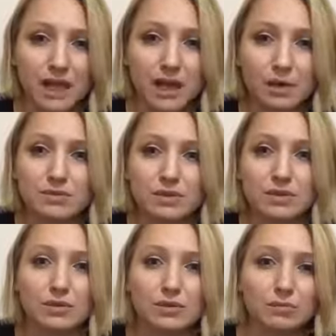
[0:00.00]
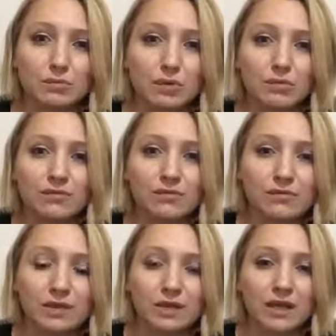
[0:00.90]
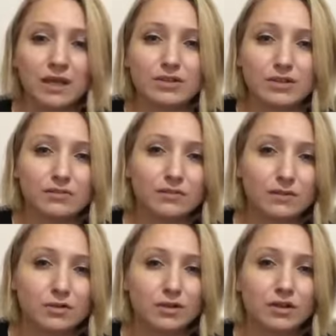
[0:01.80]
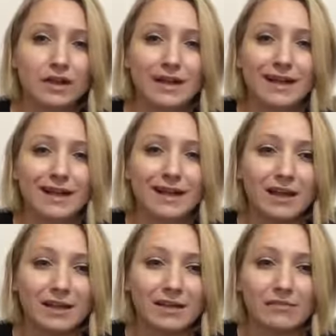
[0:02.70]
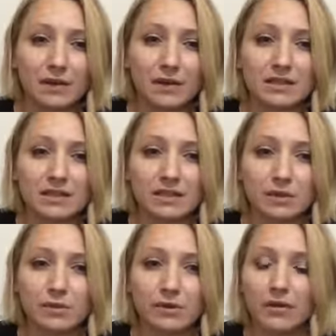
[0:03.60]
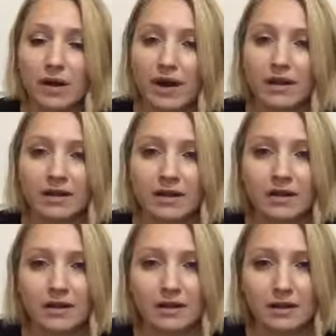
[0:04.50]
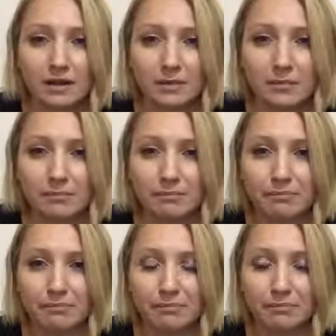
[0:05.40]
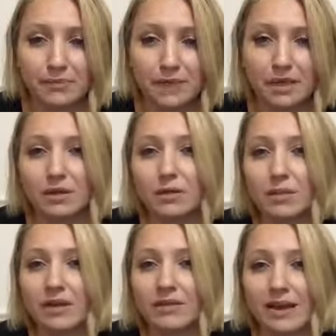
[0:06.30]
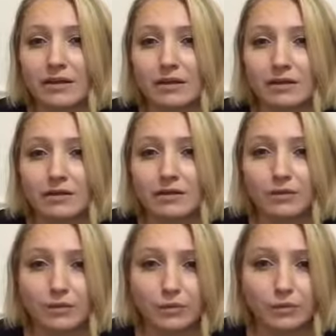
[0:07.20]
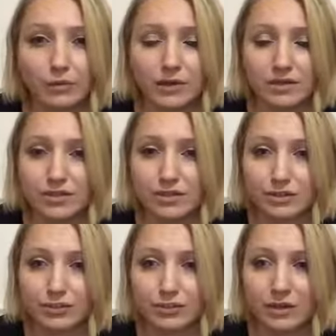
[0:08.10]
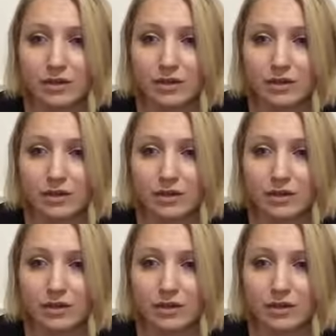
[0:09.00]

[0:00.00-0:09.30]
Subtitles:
helps you move into the future in a very deliberate way, and in a way that you want to